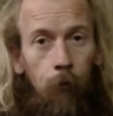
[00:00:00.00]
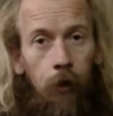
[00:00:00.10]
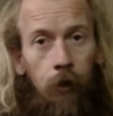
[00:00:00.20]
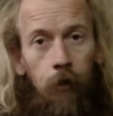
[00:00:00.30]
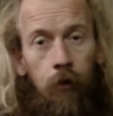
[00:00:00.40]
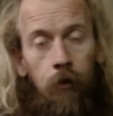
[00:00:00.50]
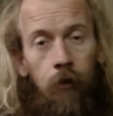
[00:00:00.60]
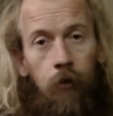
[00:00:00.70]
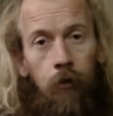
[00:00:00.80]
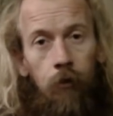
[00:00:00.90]
me.
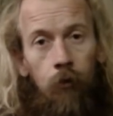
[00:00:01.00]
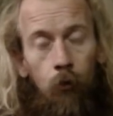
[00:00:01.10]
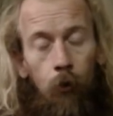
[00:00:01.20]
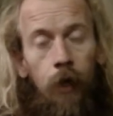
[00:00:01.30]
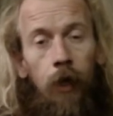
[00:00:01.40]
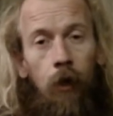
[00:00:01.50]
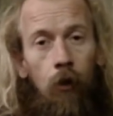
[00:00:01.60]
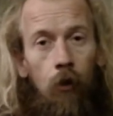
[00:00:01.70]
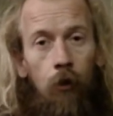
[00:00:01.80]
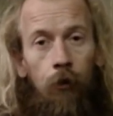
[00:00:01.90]
We're in
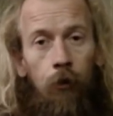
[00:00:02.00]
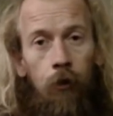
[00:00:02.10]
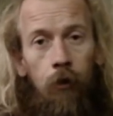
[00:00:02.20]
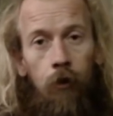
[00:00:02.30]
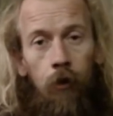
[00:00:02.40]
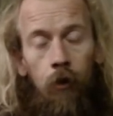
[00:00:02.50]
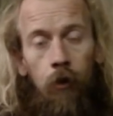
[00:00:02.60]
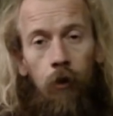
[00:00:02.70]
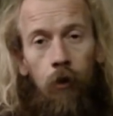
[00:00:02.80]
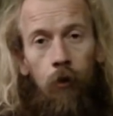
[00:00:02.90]
God.
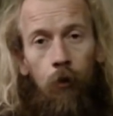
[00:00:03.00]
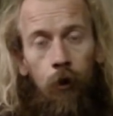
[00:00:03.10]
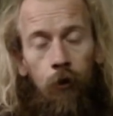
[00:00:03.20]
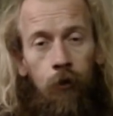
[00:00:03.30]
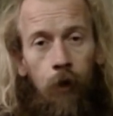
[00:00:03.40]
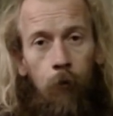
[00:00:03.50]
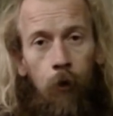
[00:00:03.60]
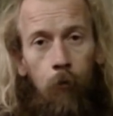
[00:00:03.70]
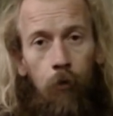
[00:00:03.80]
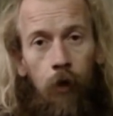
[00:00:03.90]
When I say
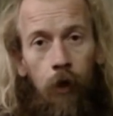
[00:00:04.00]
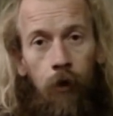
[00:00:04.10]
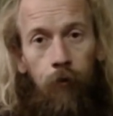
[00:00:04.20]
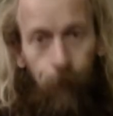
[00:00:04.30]
my prayer